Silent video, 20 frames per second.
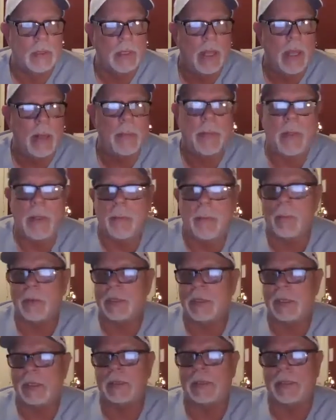And people
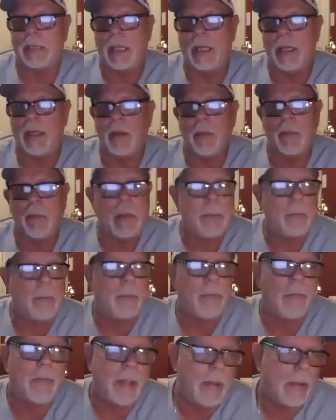succeed and
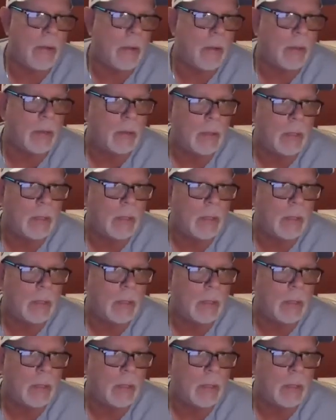people fail.